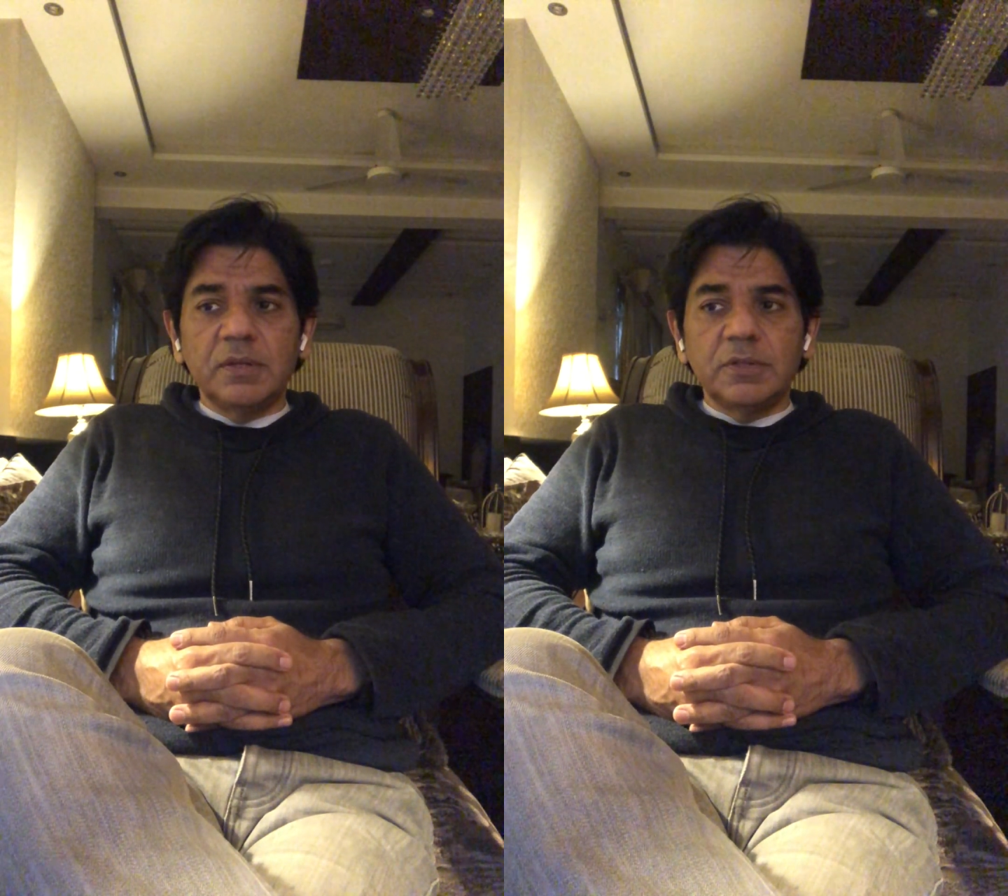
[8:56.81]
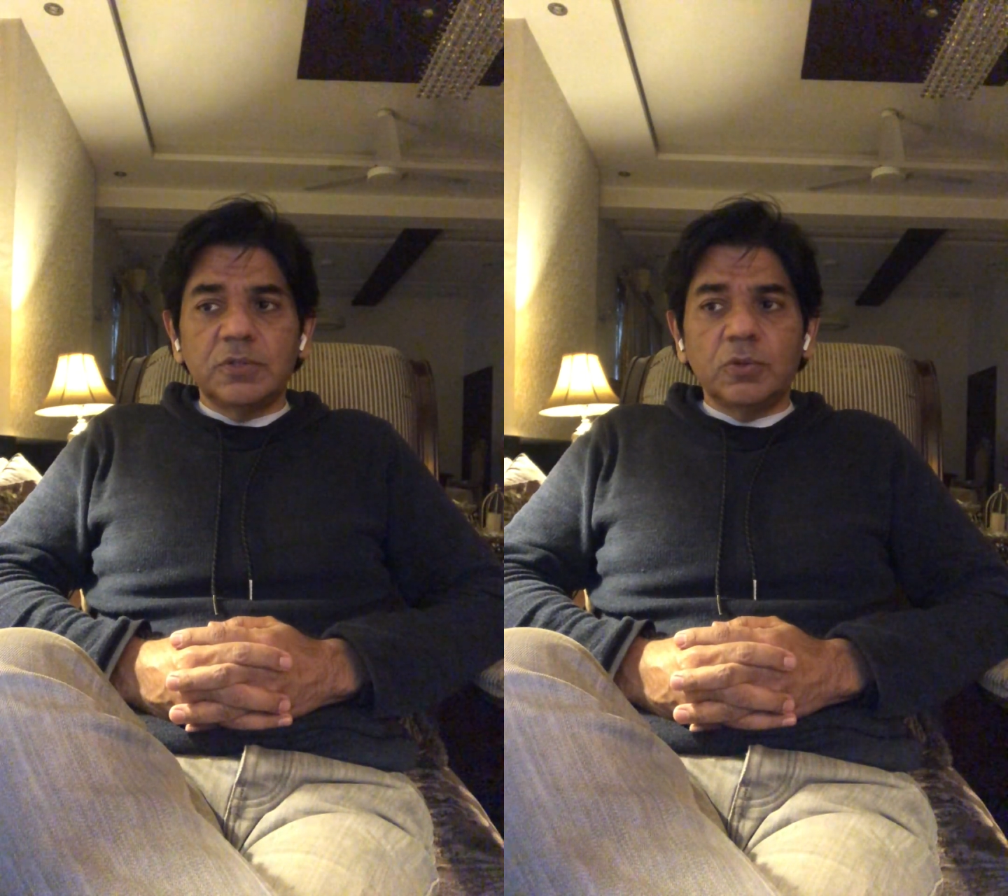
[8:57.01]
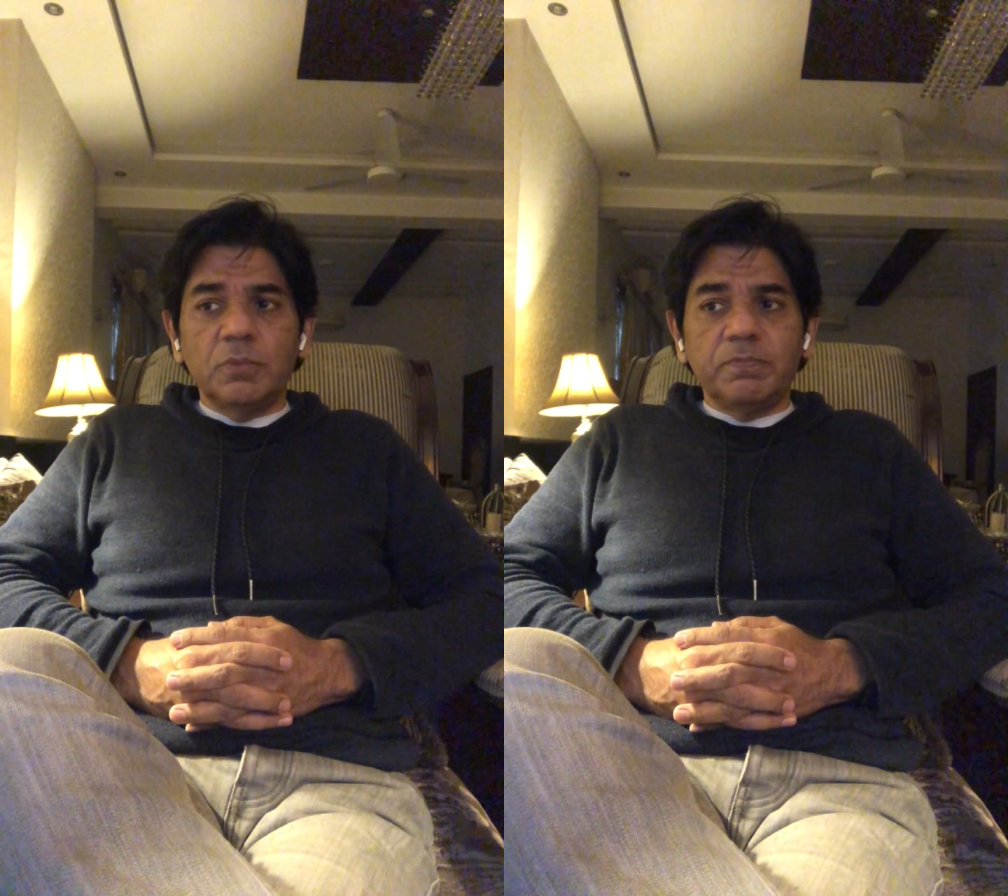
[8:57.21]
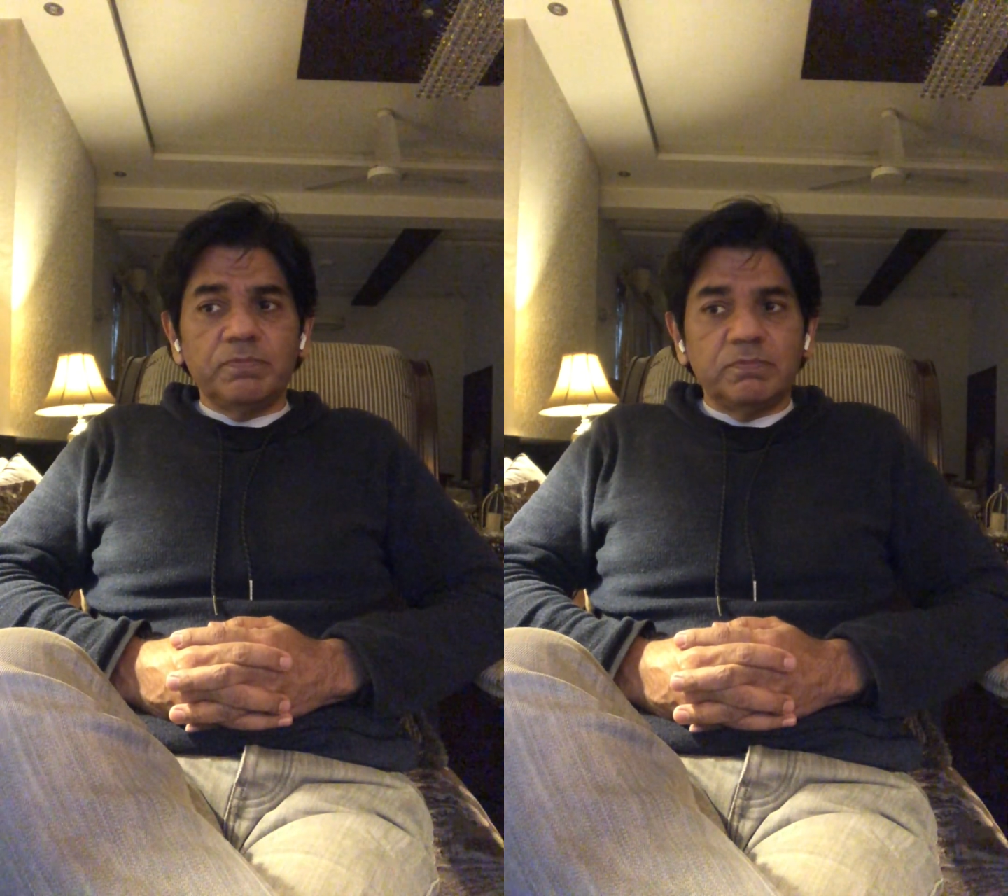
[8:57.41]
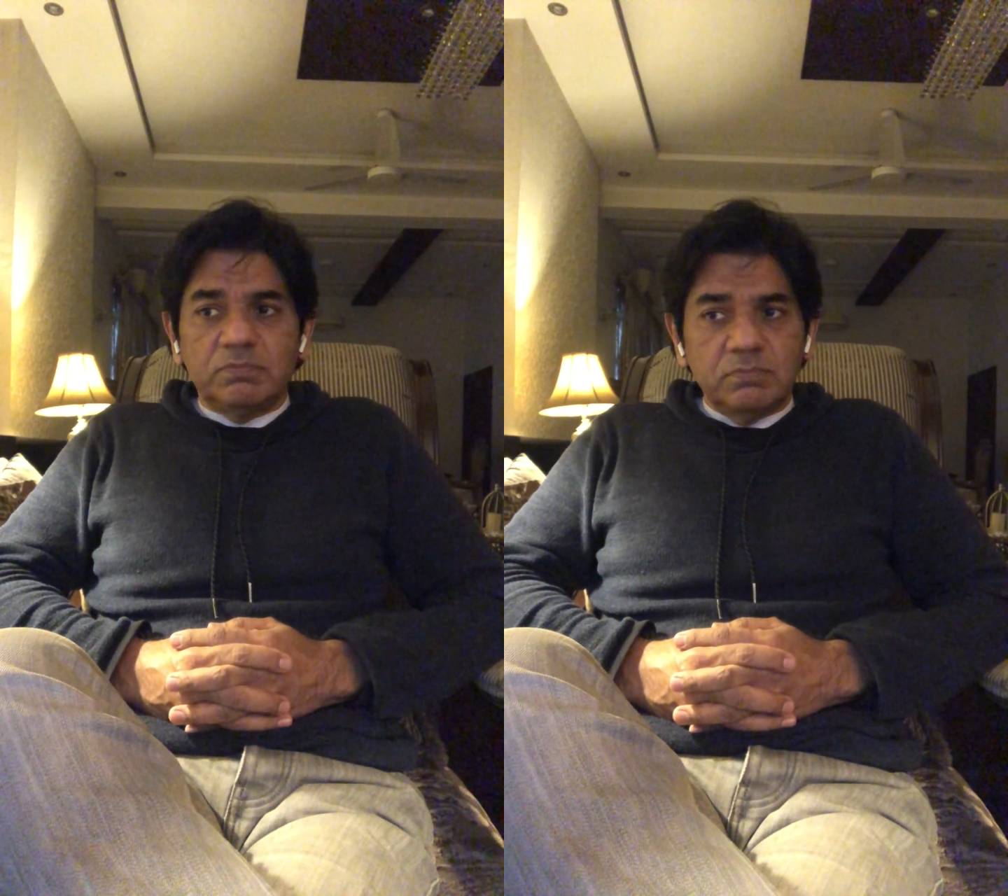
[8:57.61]
So
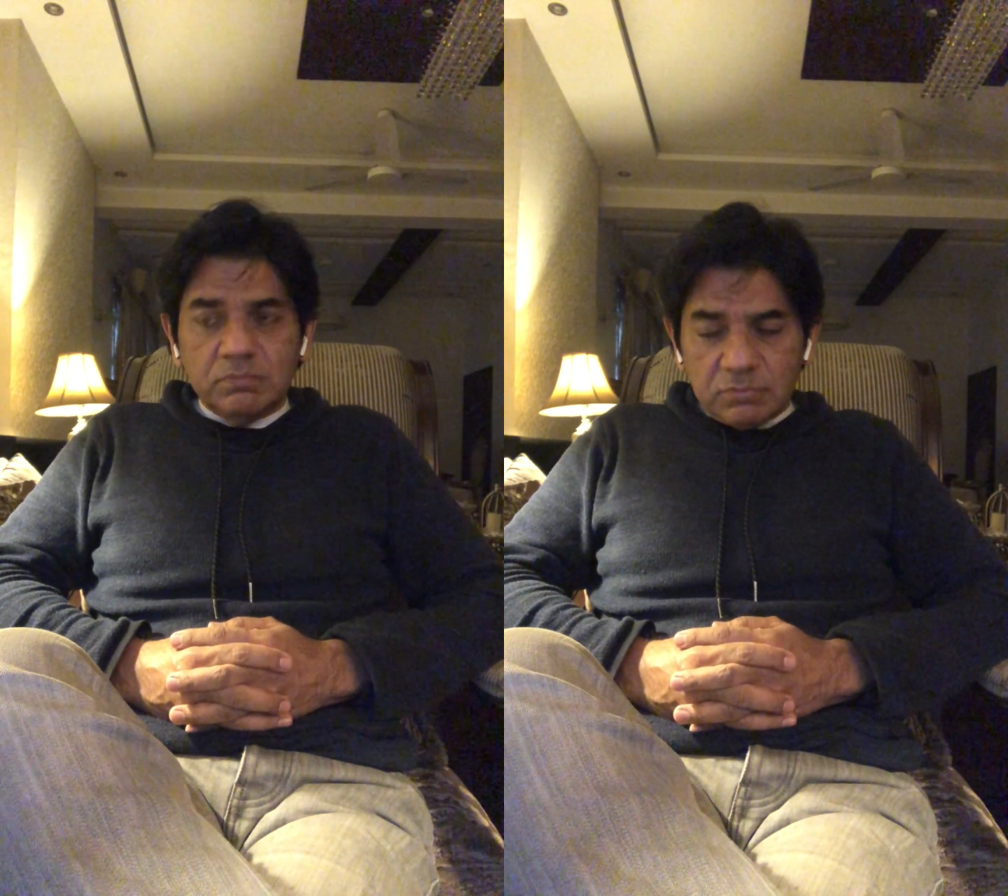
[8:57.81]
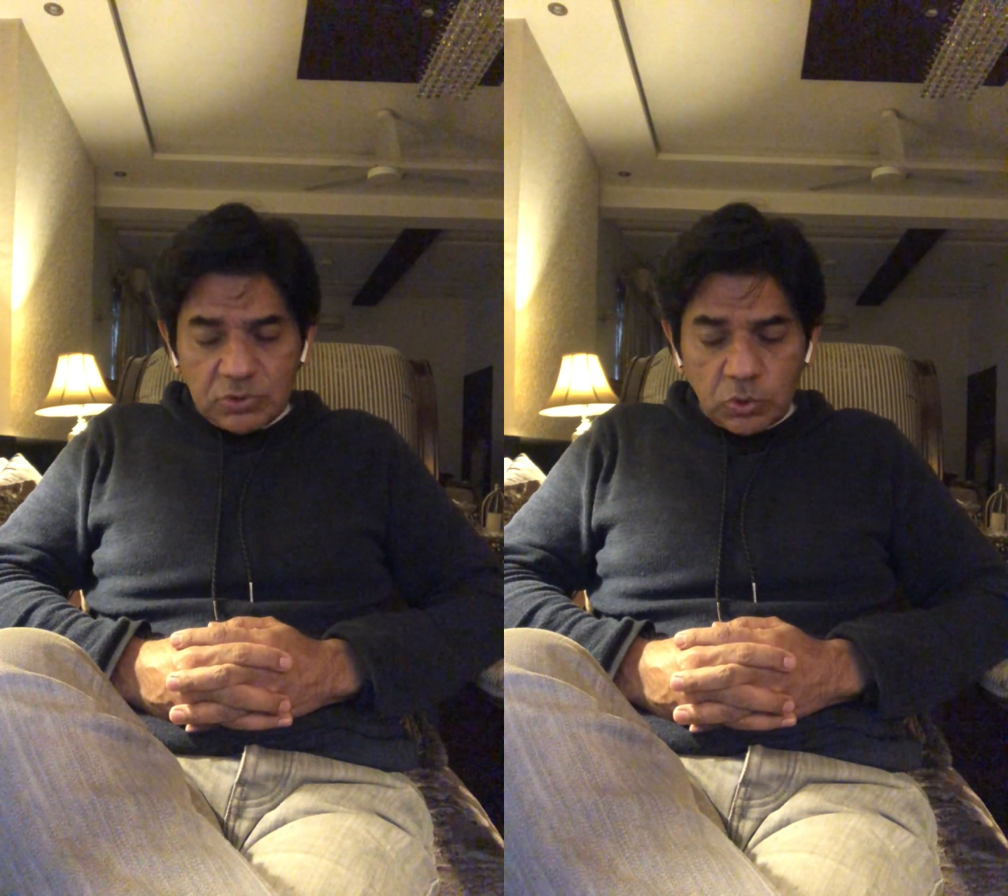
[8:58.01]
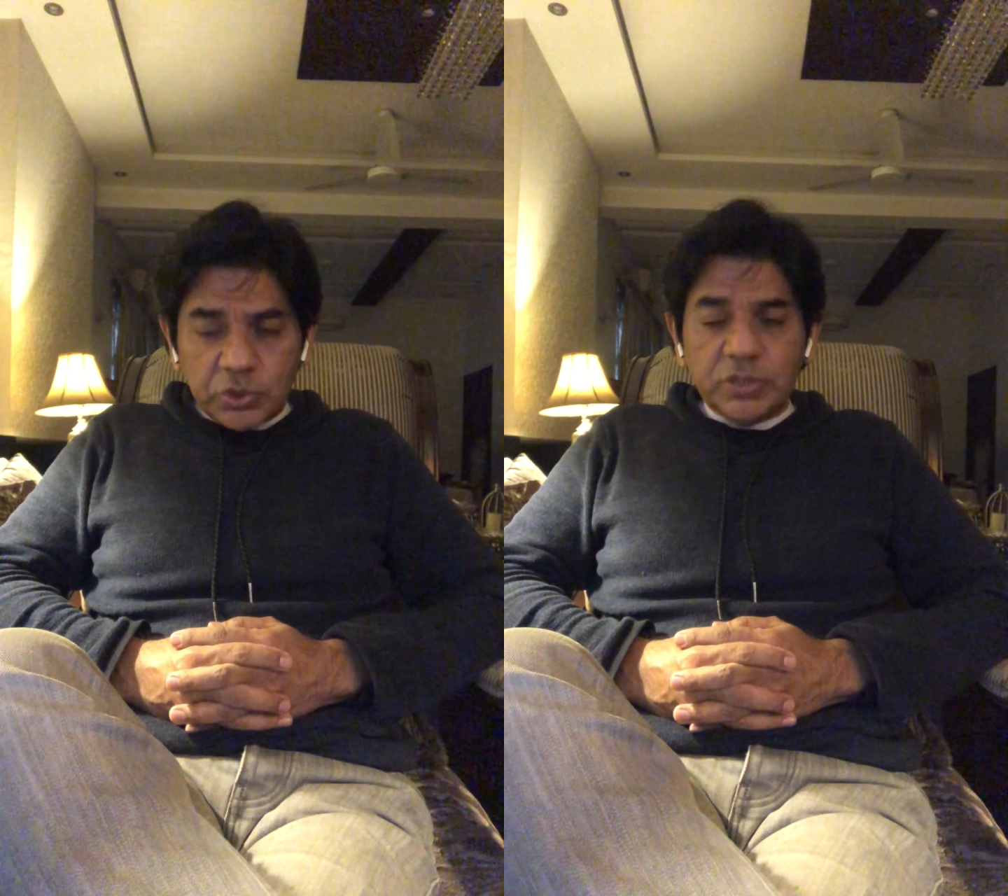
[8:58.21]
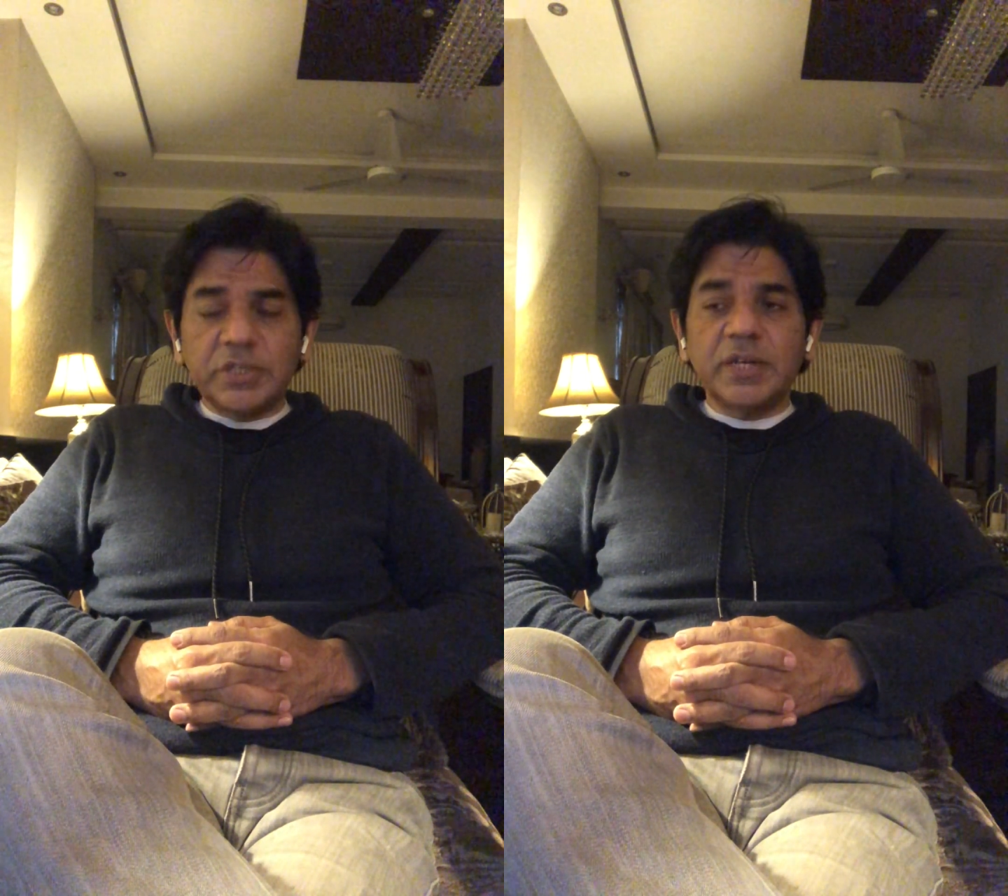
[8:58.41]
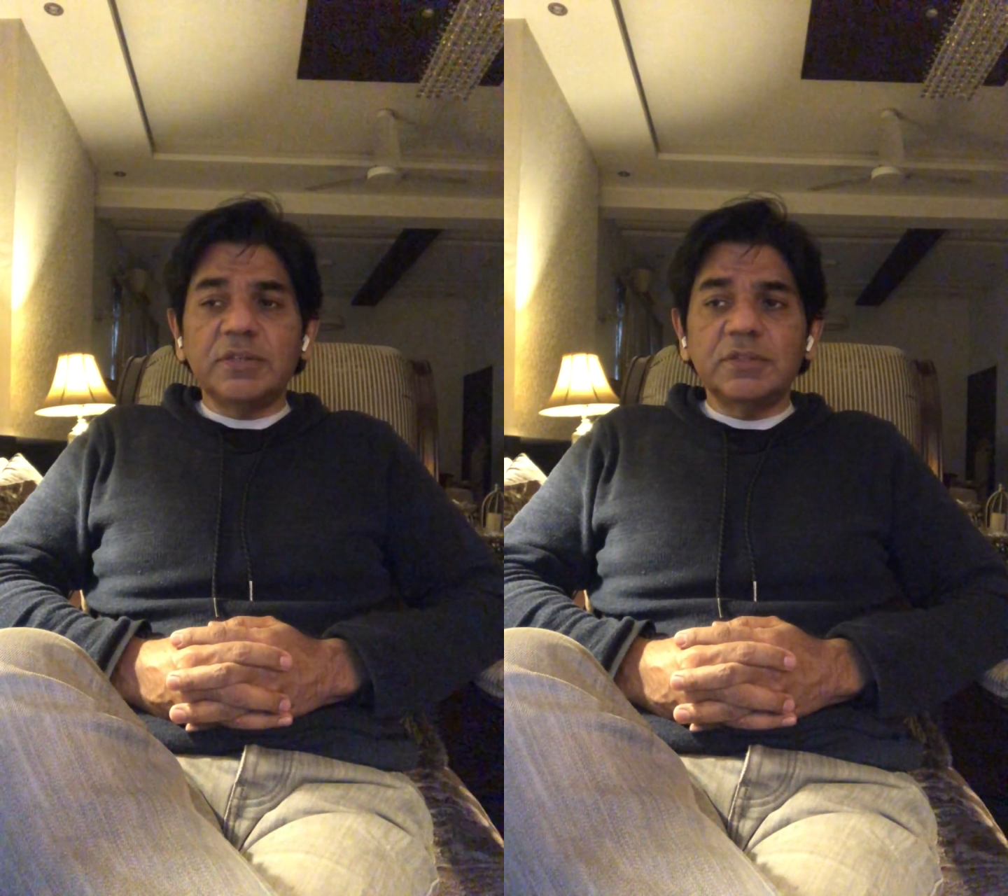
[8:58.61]
social
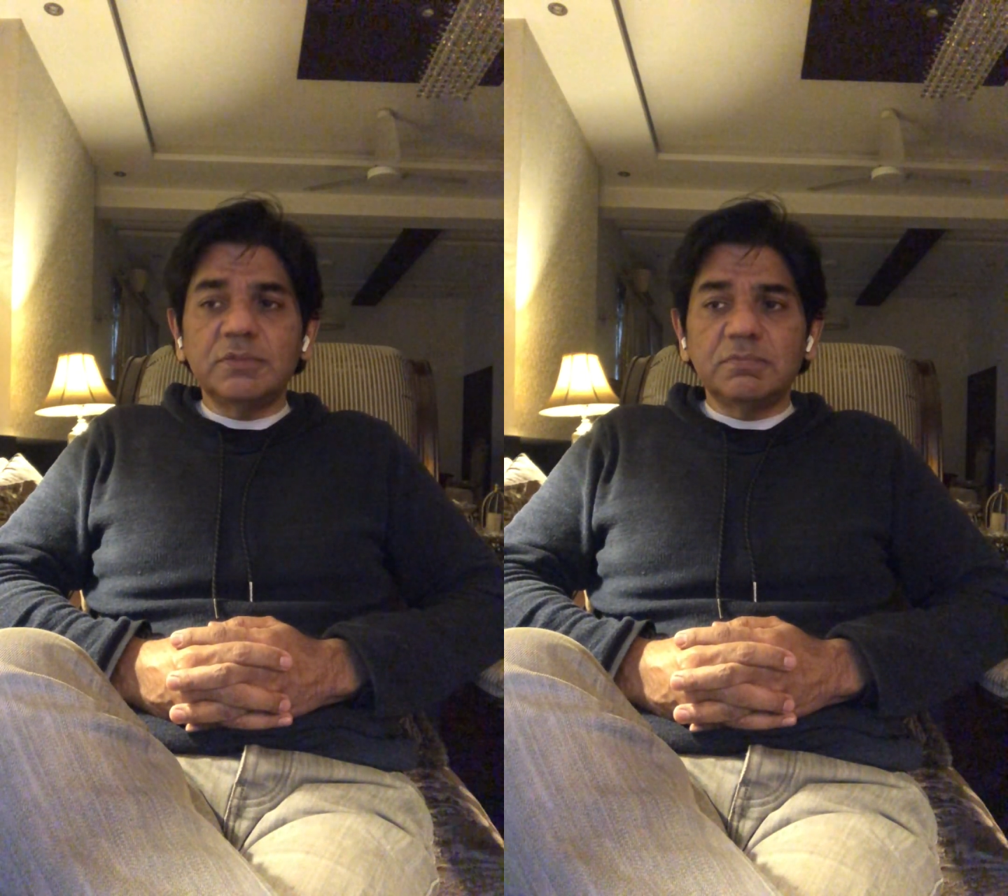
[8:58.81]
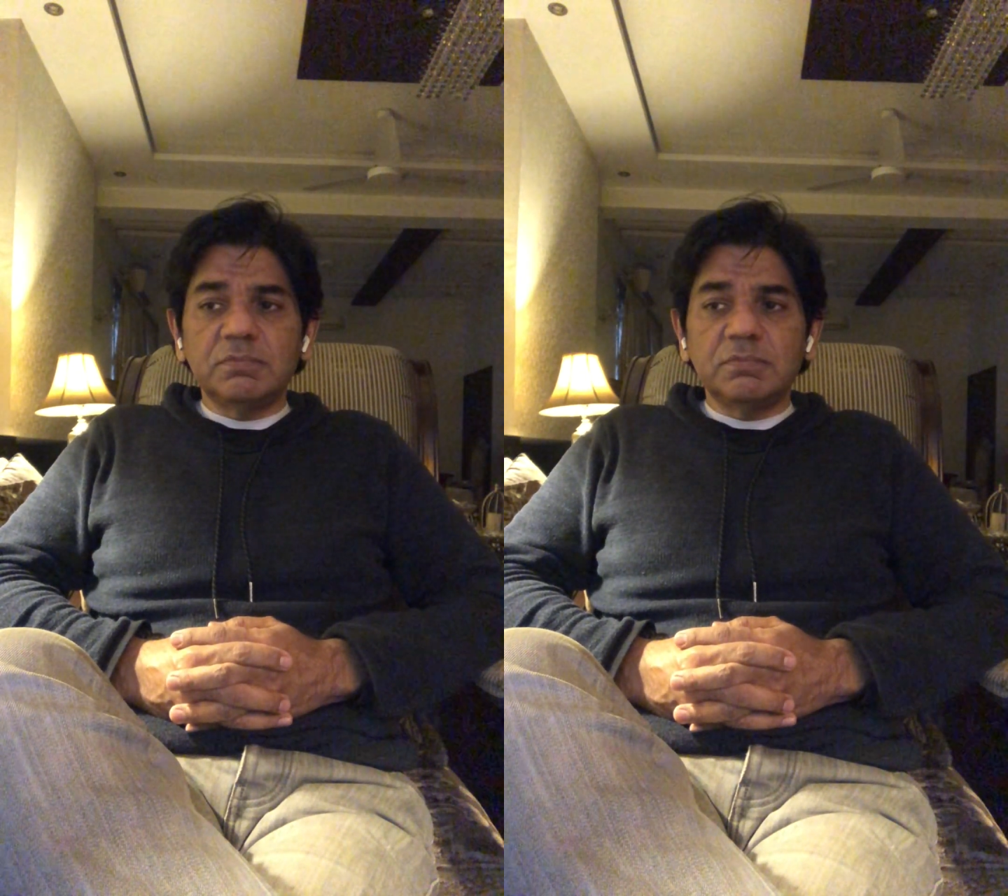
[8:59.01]
skills,